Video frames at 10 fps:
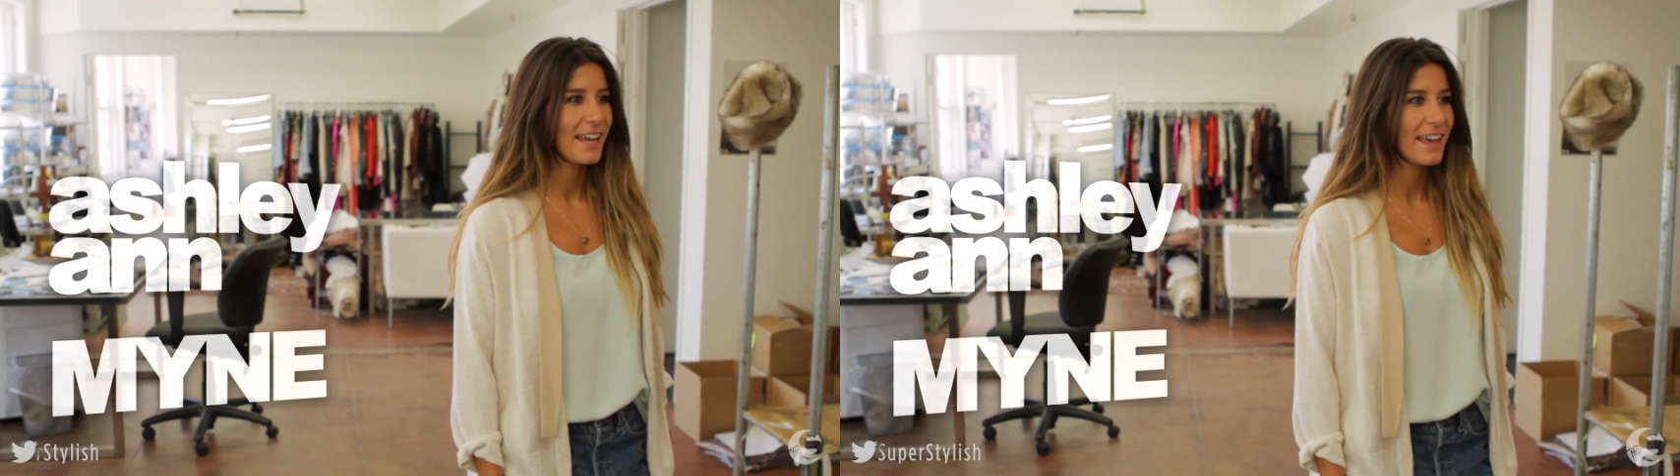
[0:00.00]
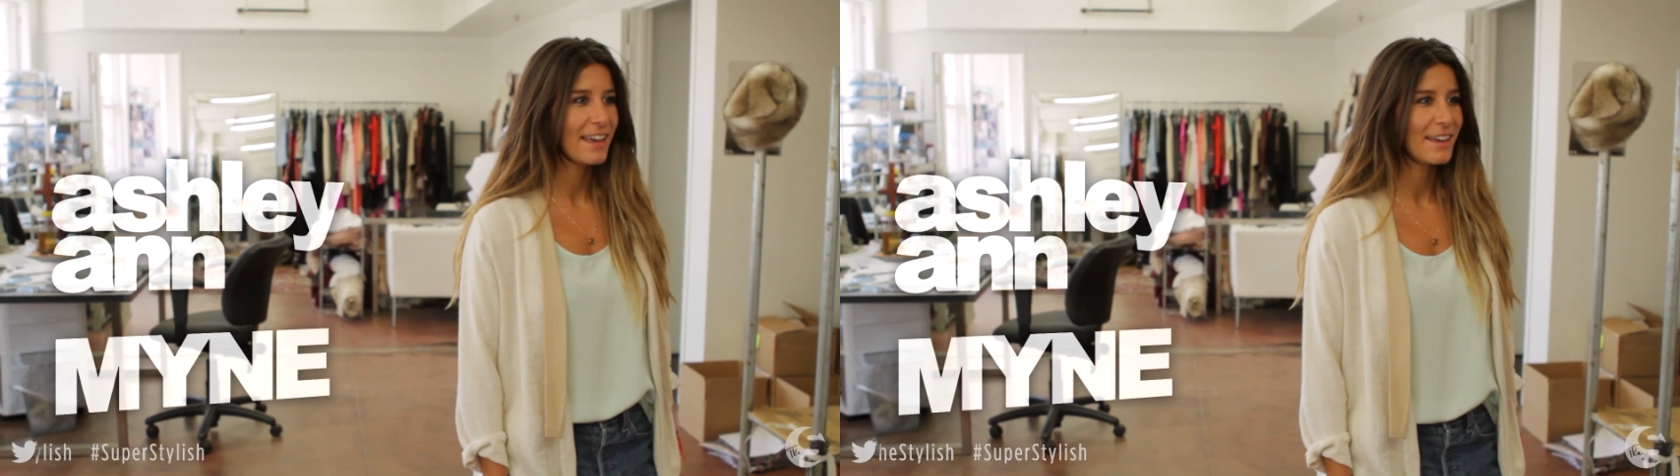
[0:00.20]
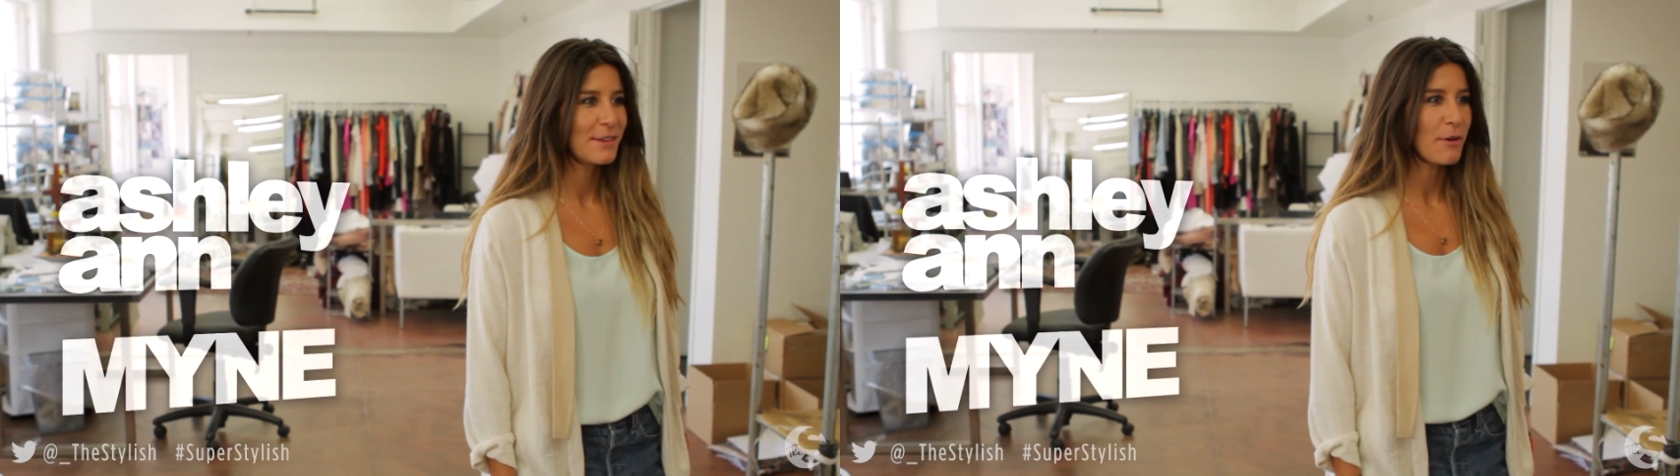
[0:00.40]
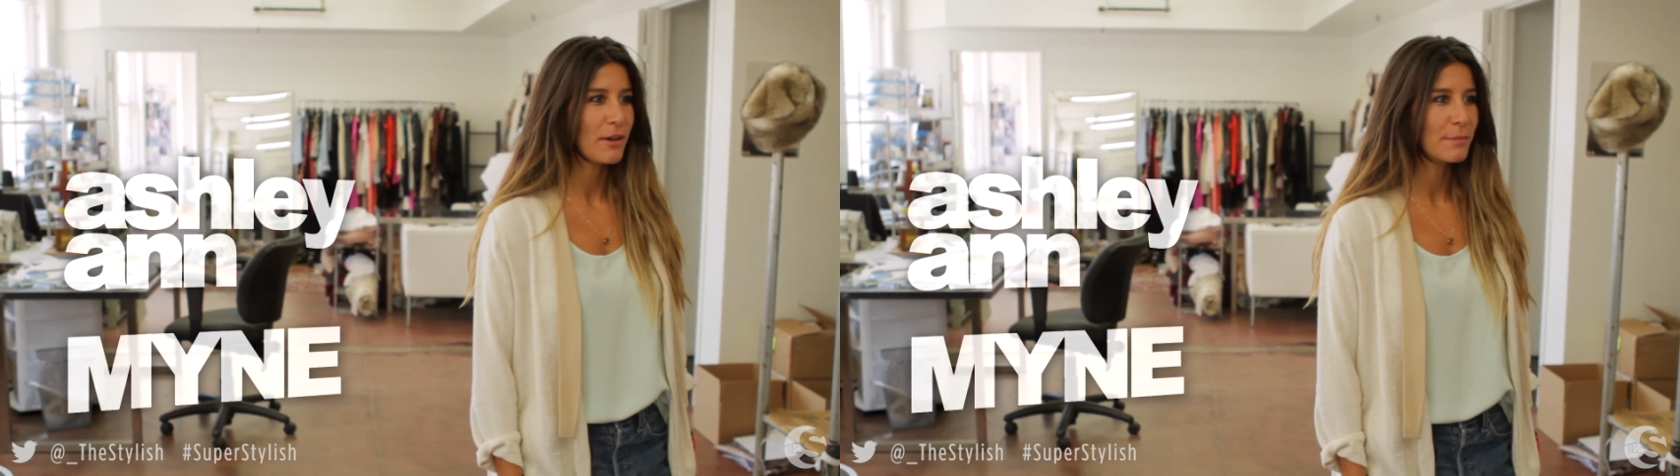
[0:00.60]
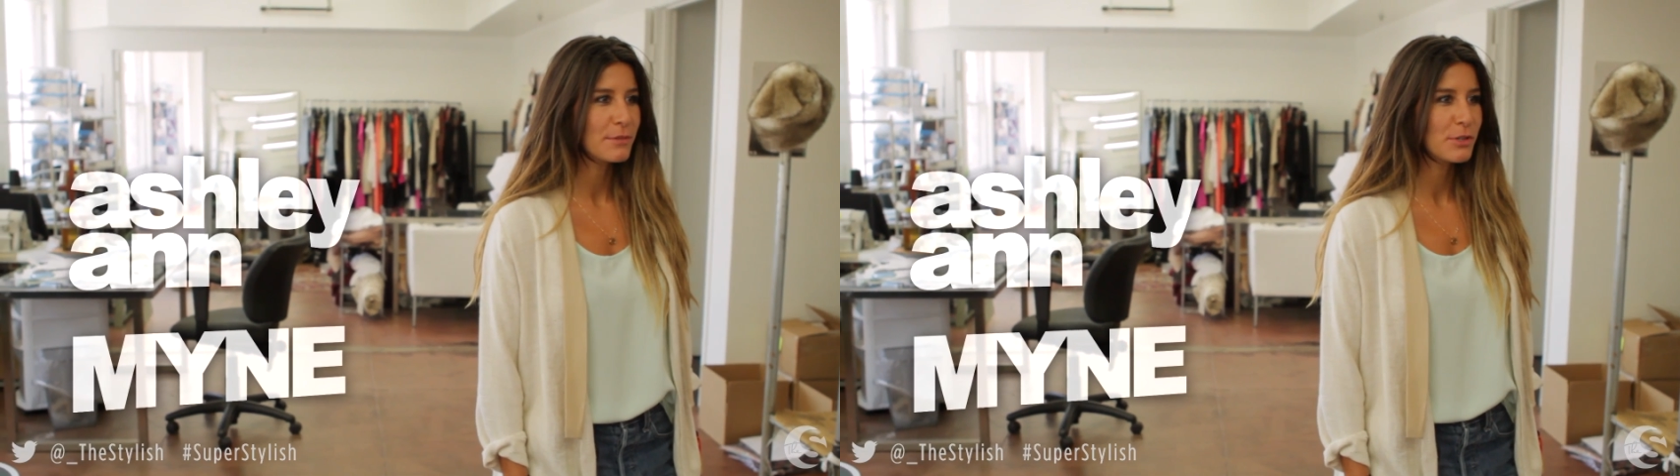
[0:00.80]
and
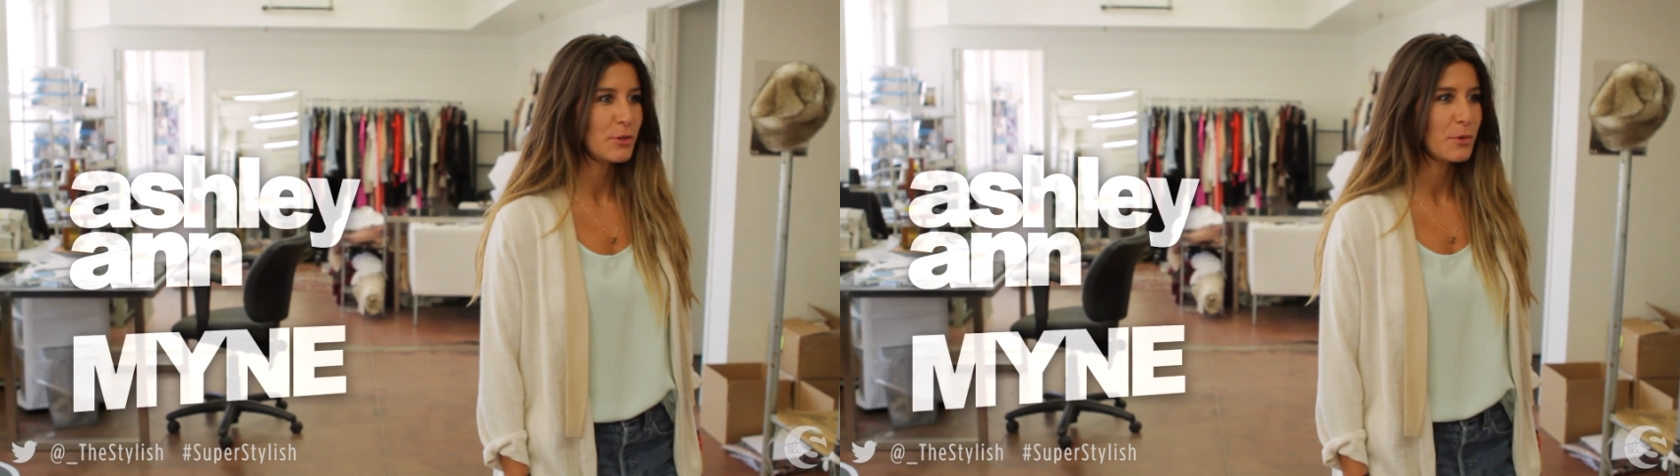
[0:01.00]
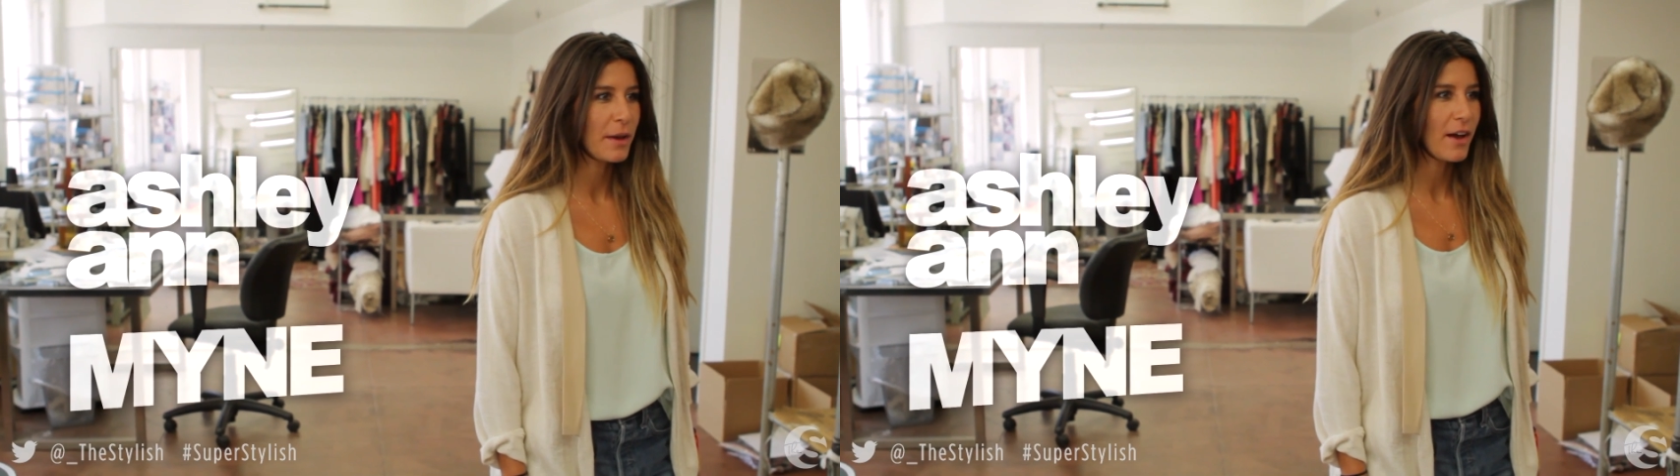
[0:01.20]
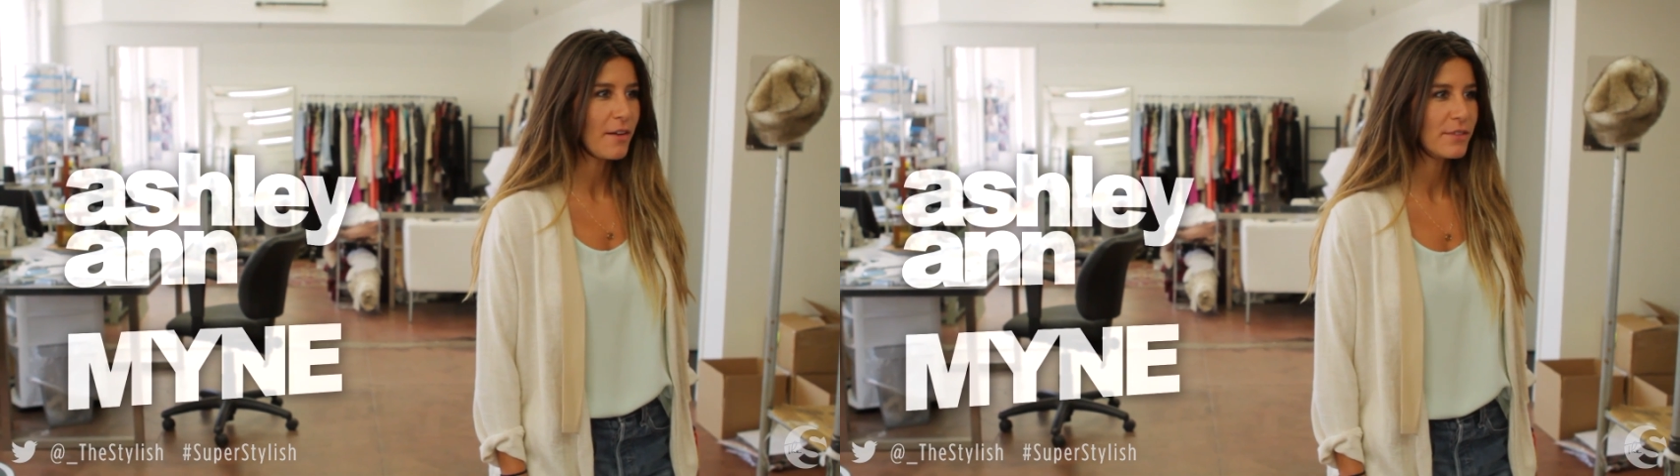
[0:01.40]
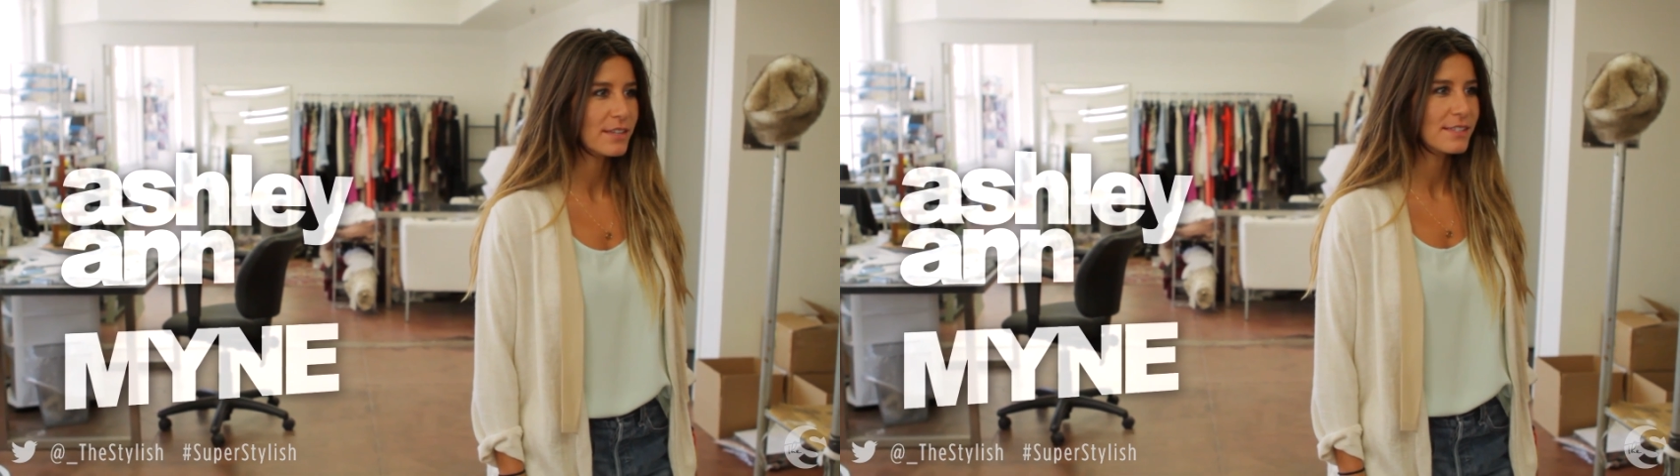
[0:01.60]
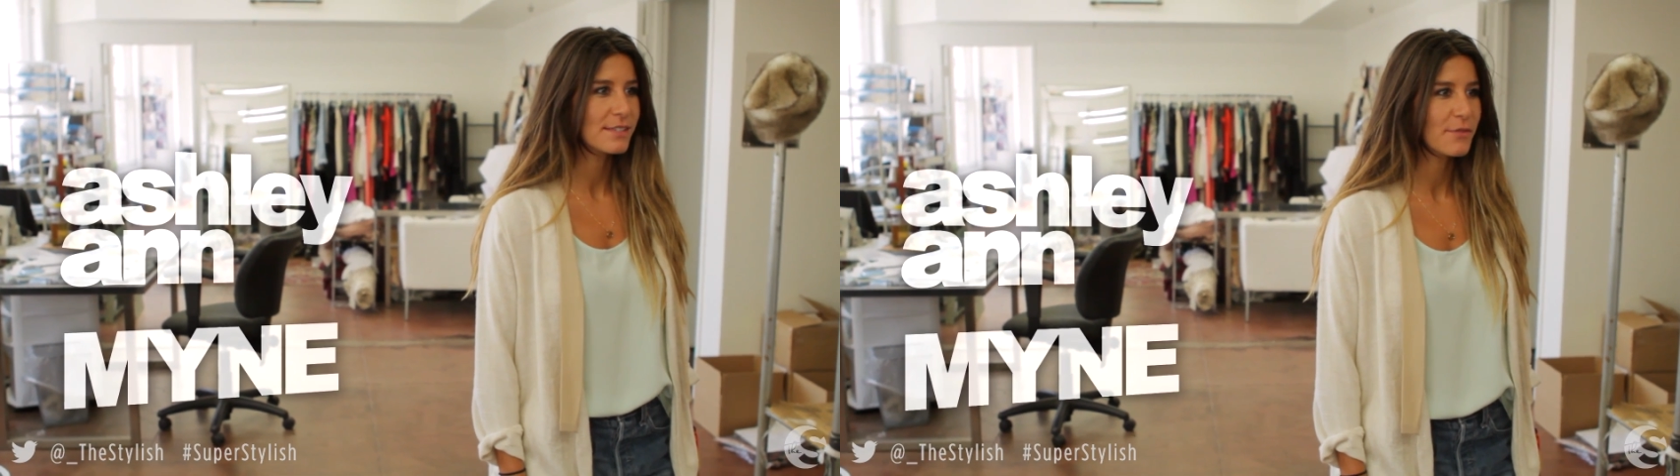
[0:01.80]
welcome to my office
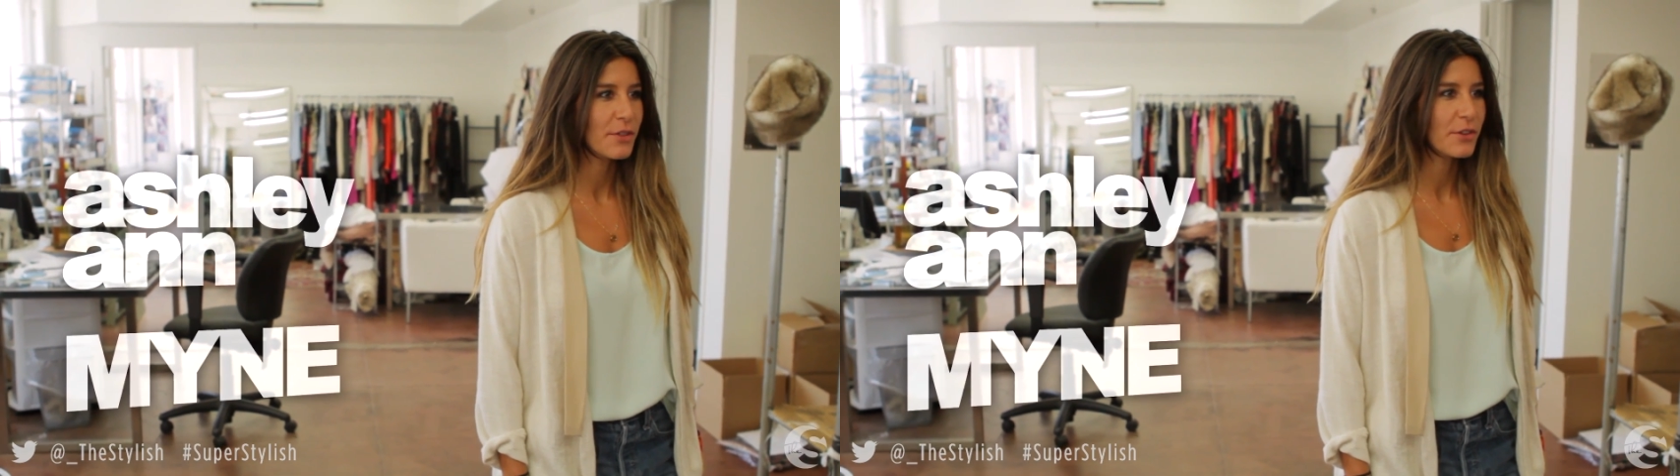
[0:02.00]
for the